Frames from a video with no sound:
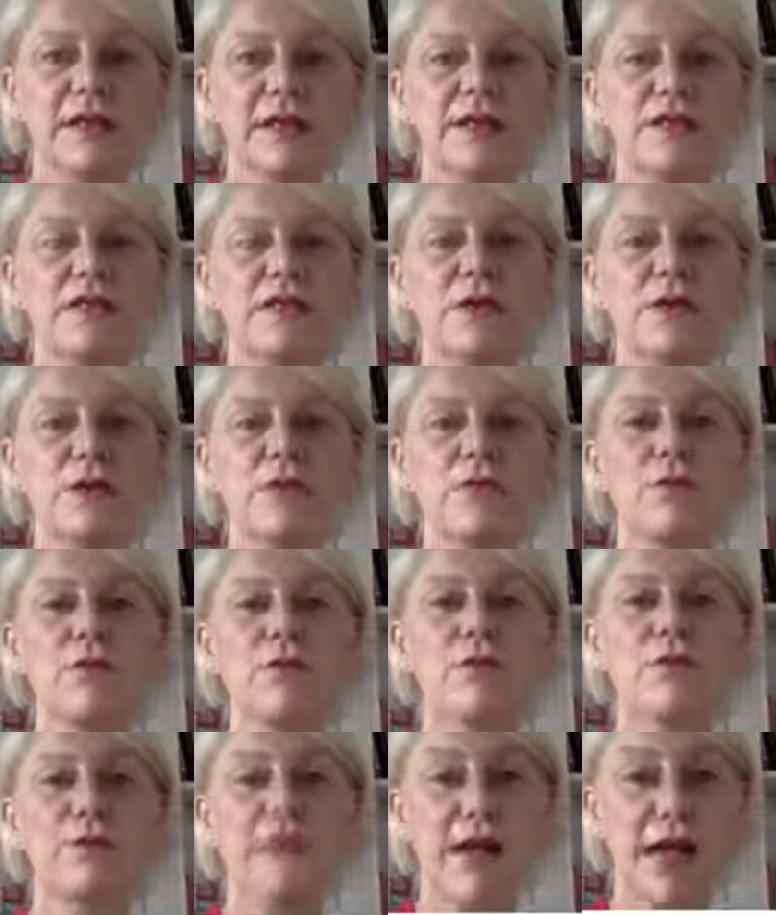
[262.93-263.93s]
So
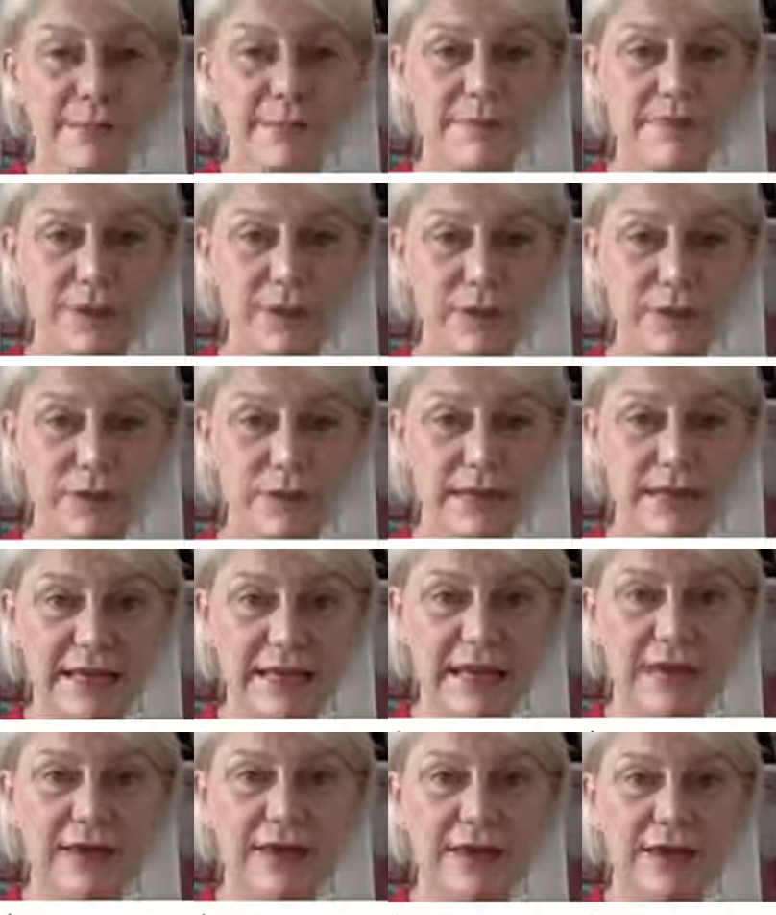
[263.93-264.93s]

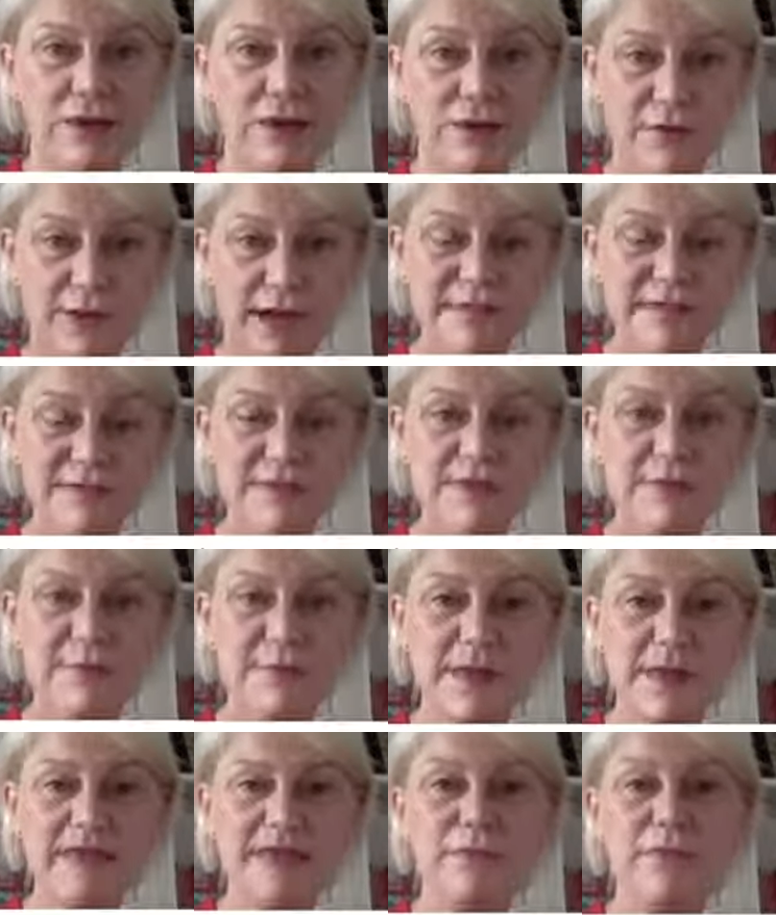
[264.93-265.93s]
absolutely create some
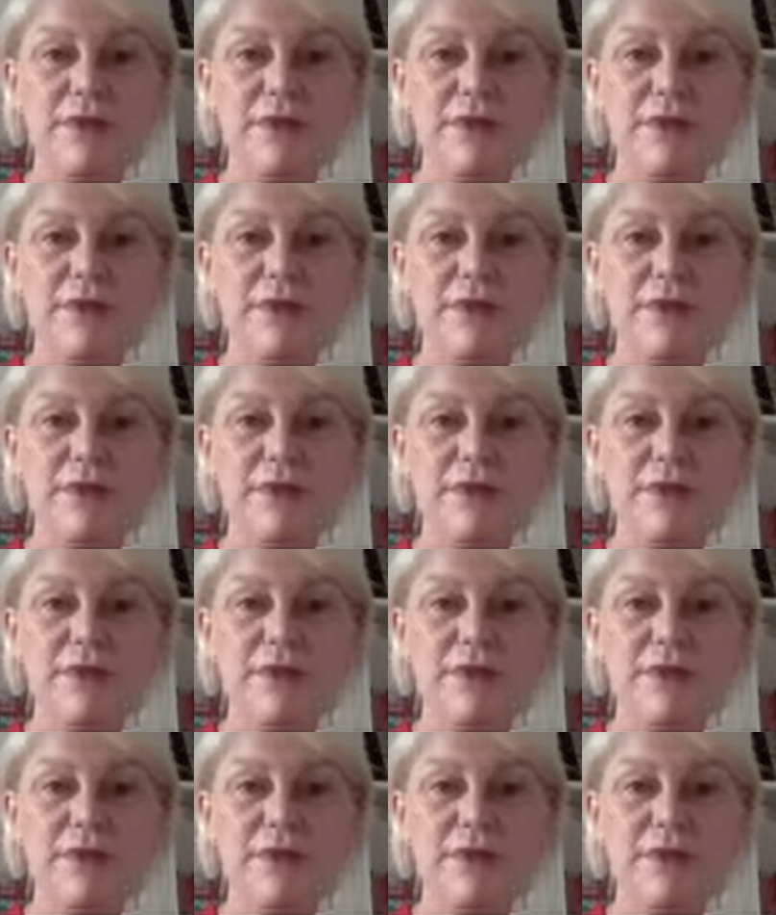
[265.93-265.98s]
space,